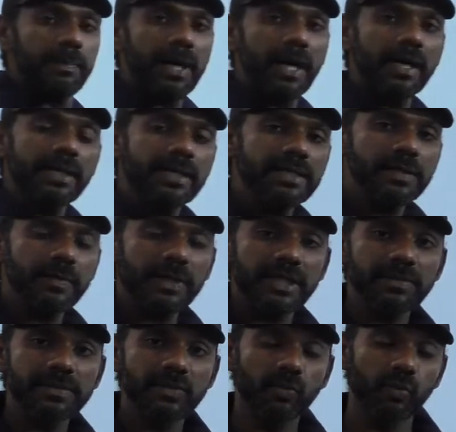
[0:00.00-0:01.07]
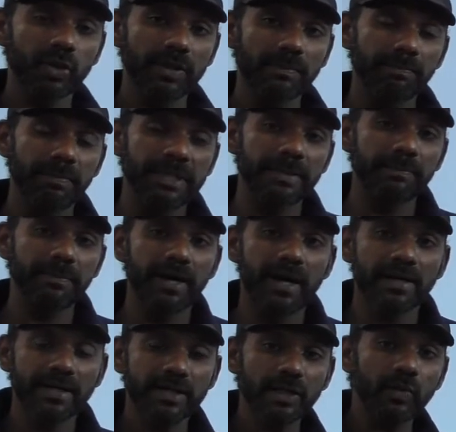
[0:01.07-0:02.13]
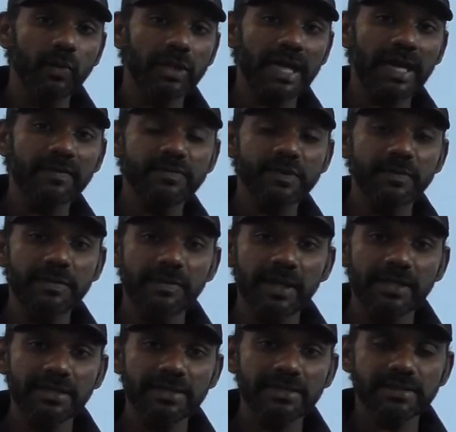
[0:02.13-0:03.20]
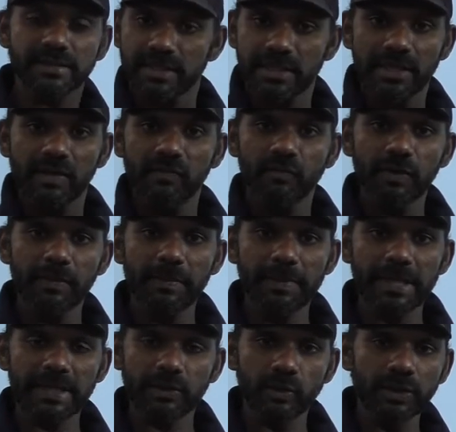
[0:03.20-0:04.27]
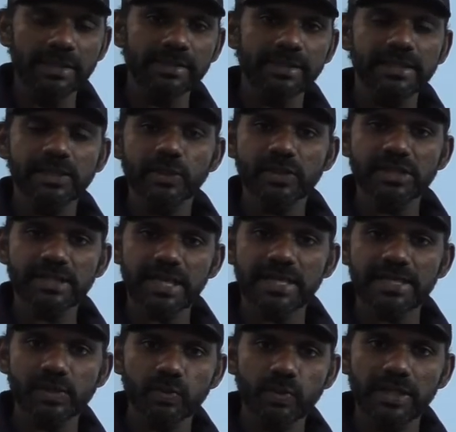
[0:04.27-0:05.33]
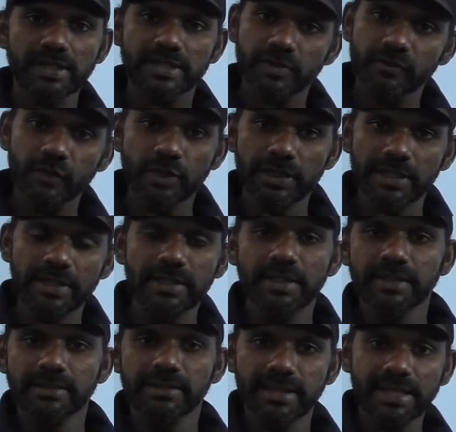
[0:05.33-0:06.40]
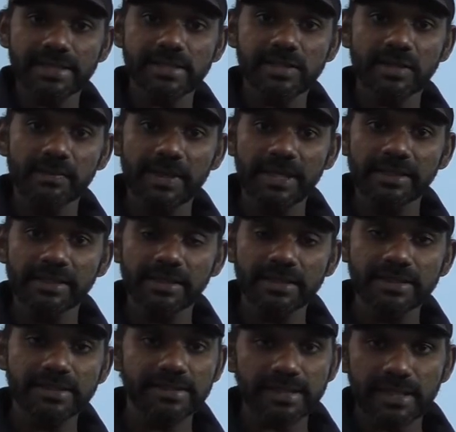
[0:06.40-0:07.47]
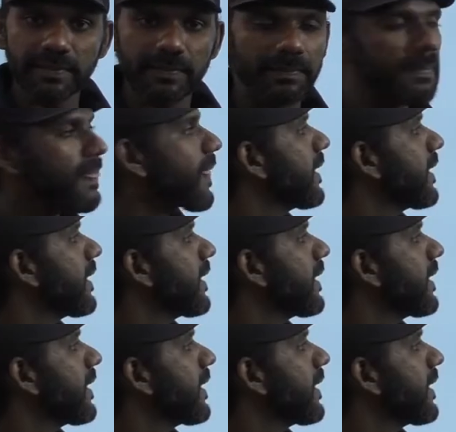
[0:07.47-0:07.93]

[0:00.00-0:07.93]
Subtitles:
pardoned becomes would be pardoned or would have to be pardoned? Would be pardoned. The only thing is you change will to would. The rest remain the same.